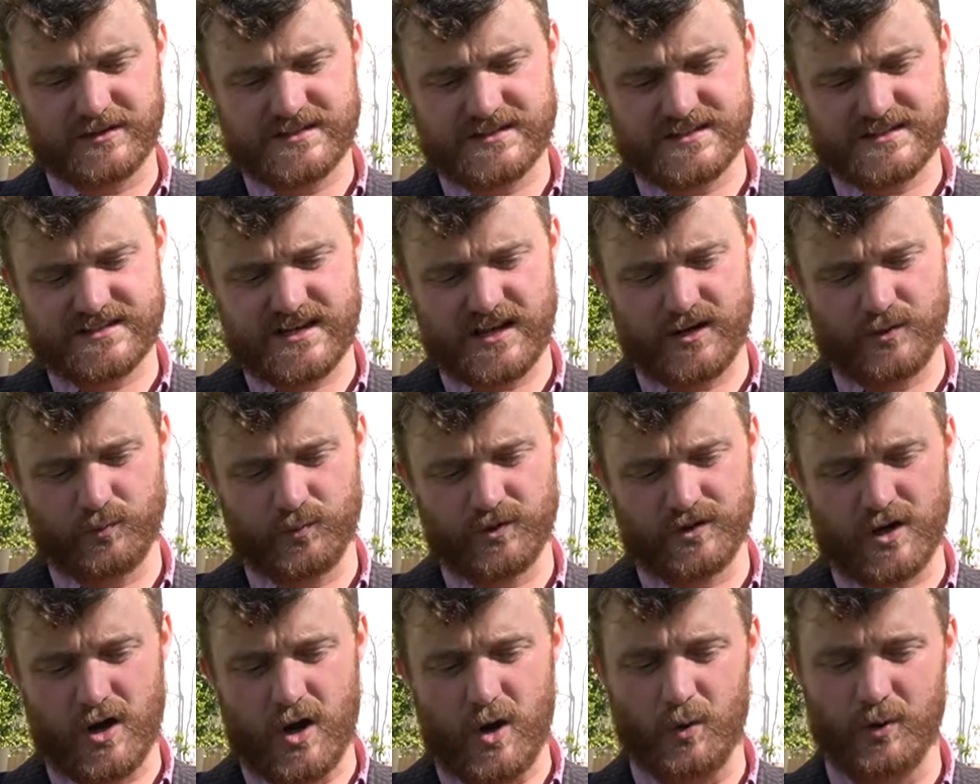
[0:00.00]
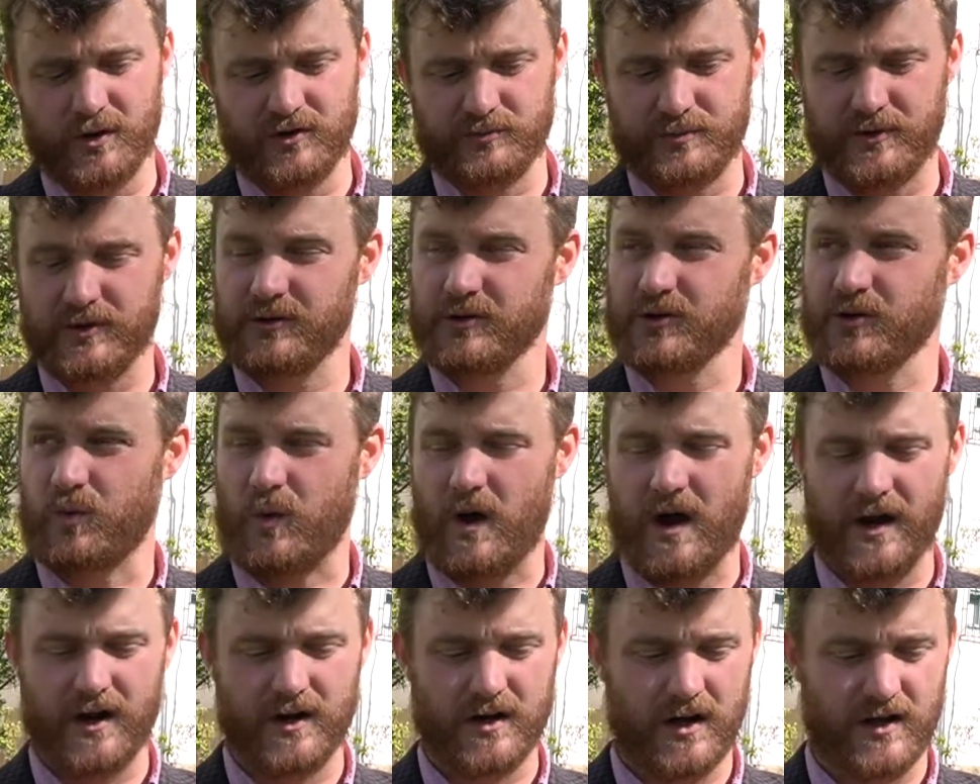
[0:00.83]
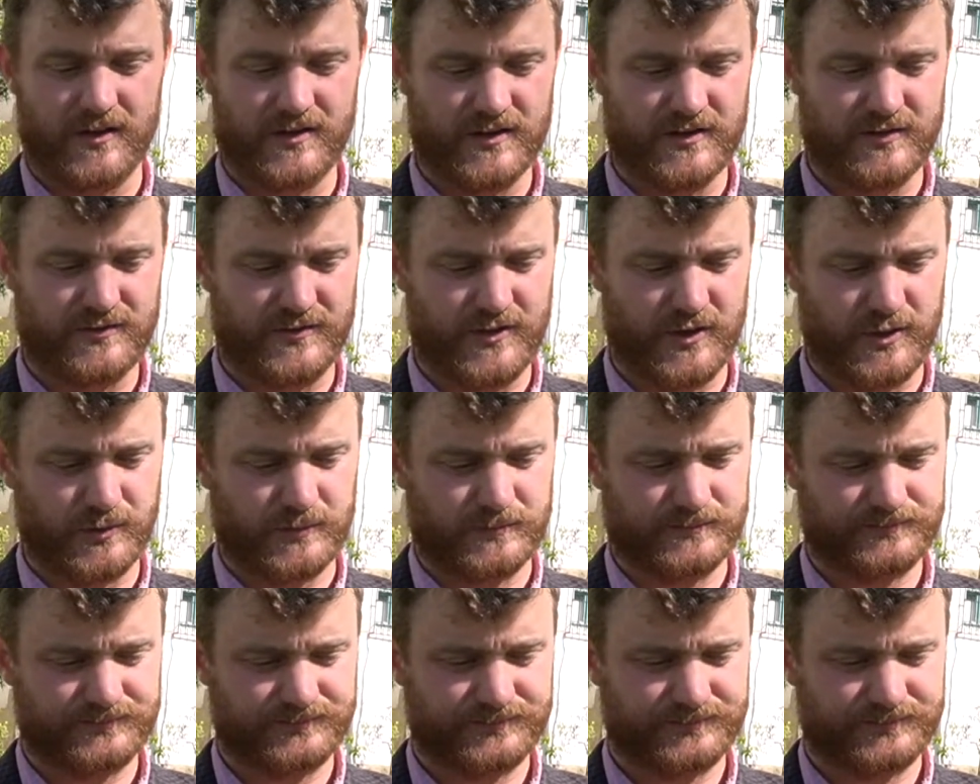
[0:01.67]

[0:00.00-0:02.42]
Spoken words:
consent would always be required on this view.